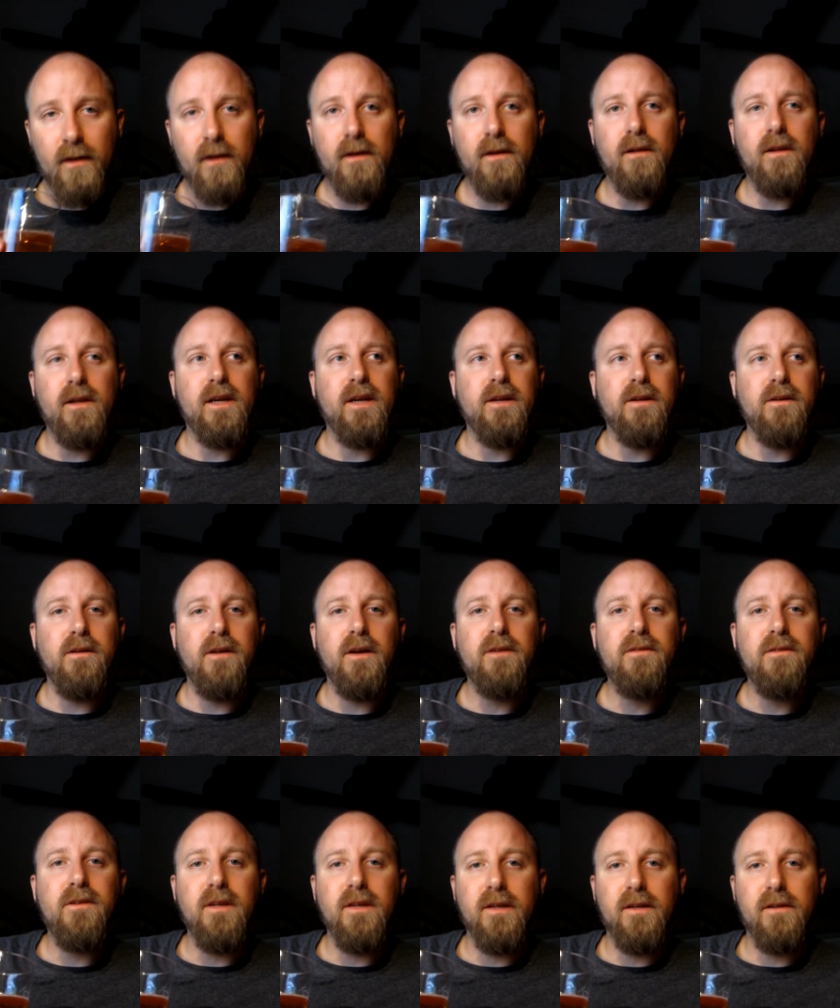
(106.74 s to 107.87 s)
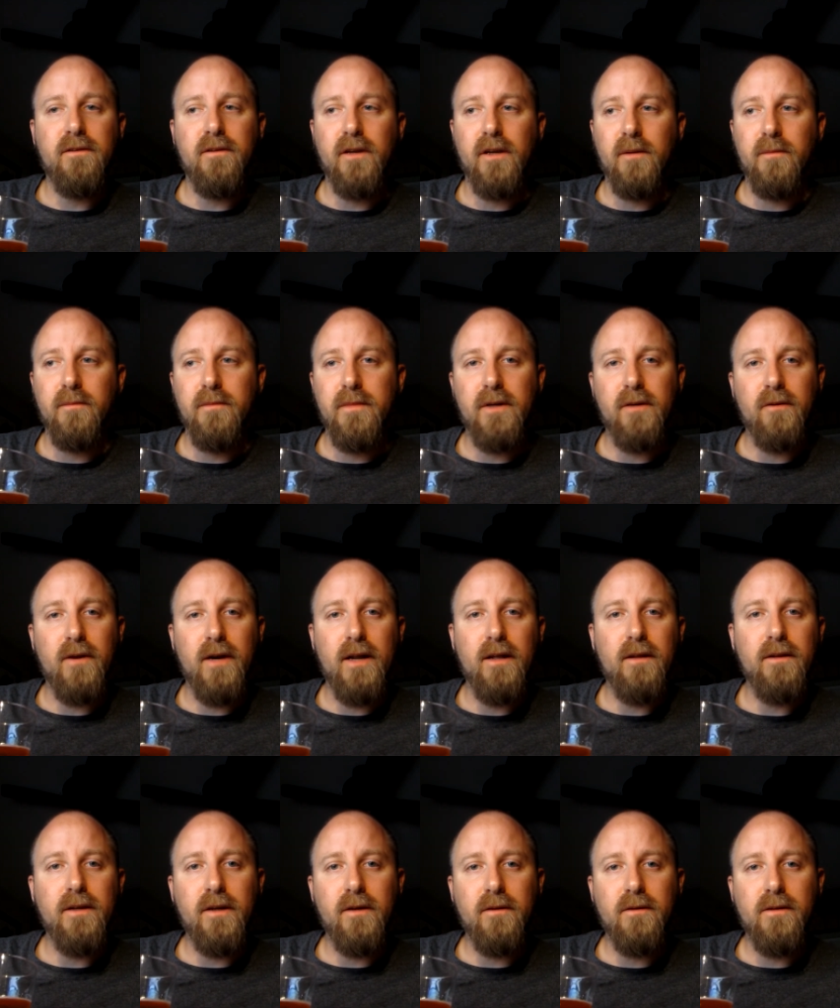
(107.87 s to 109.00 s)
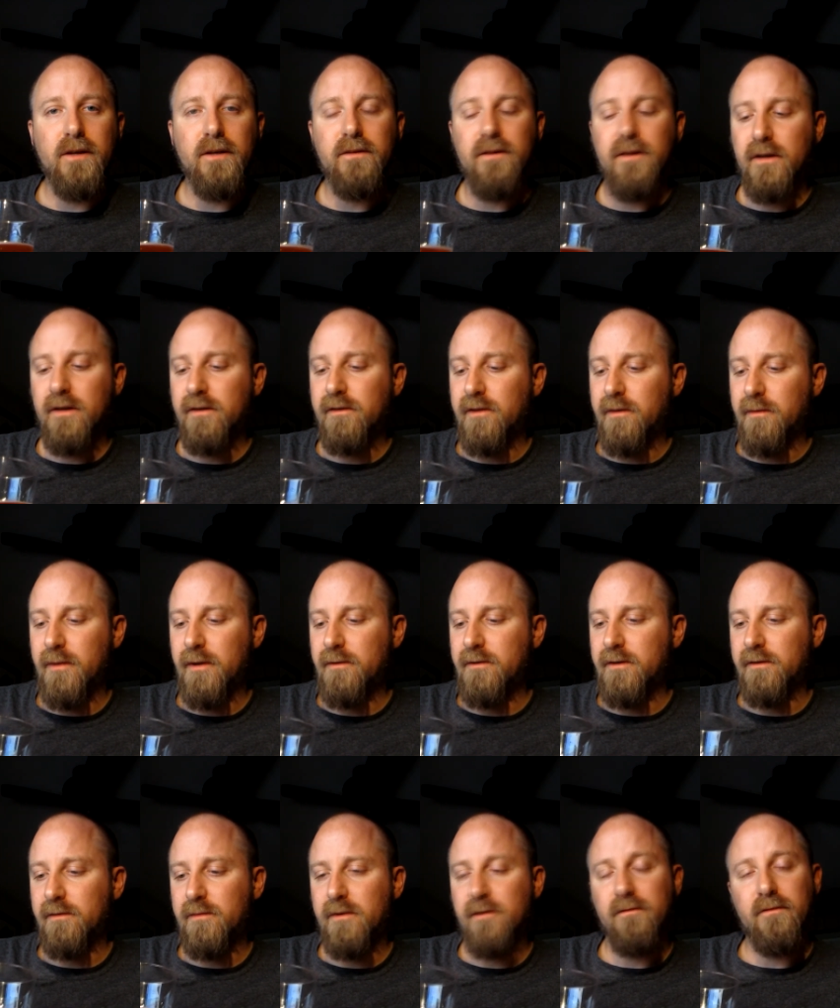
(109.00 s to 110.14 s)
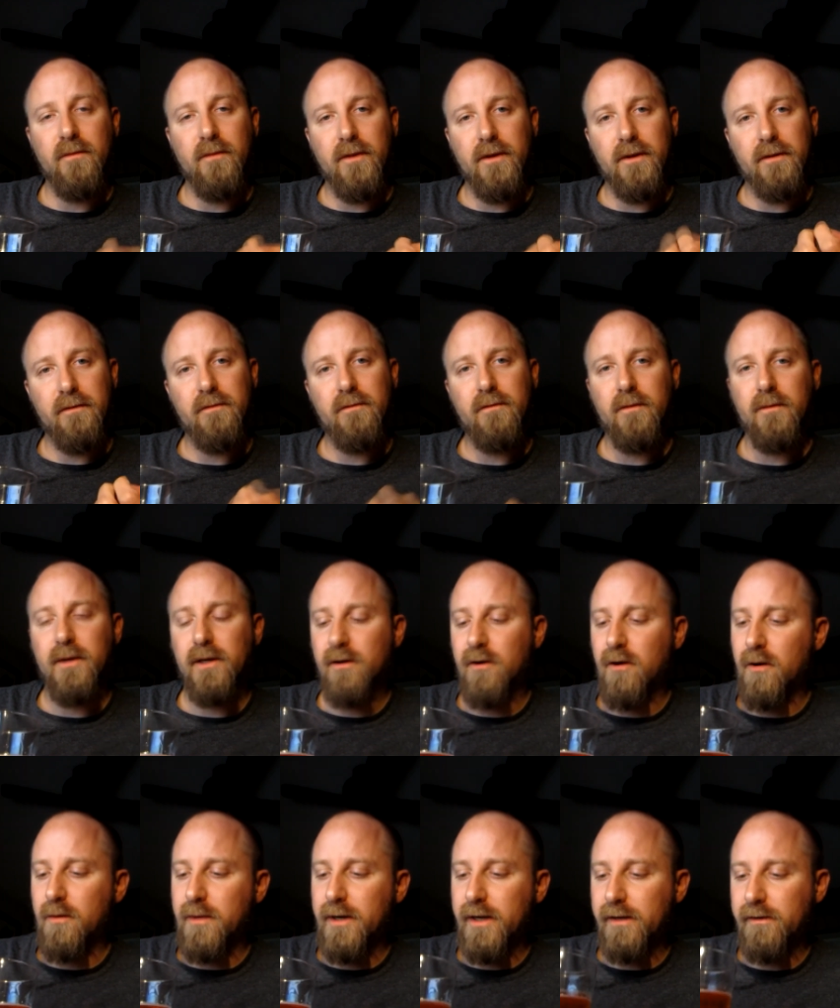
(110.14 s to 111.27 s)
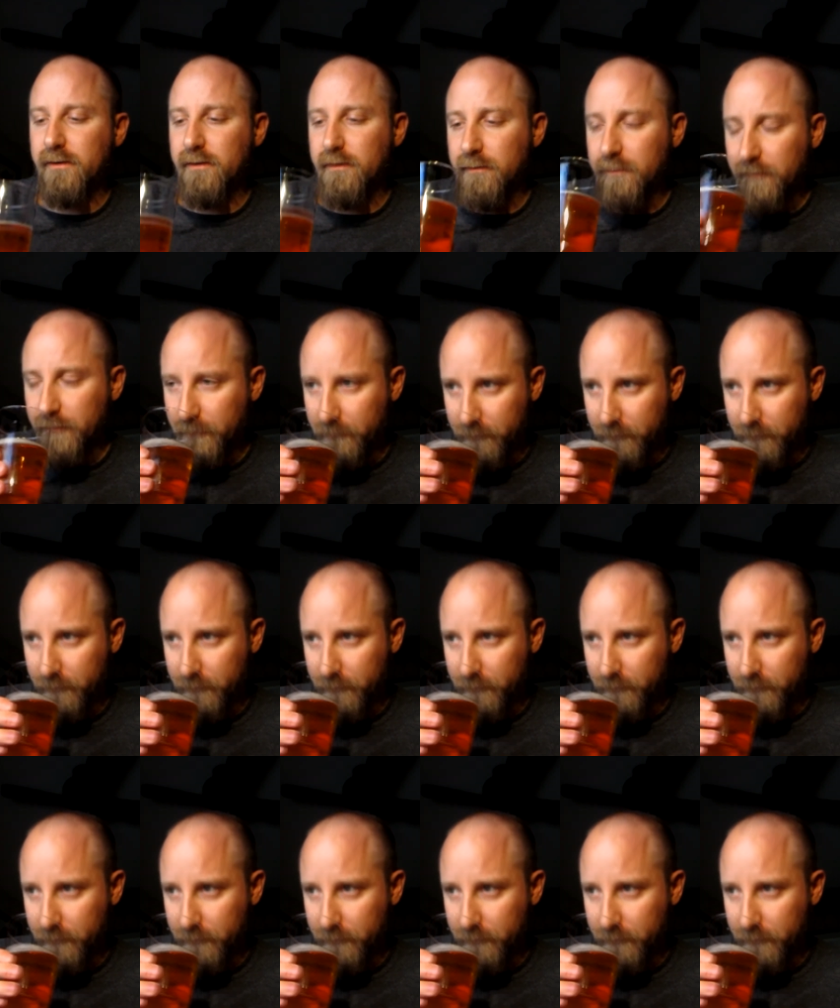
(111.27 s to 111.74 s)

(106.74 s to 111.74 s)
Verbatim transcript: Get like a dustiness, like a minerality or dustiness that might just be from the from the carbonation.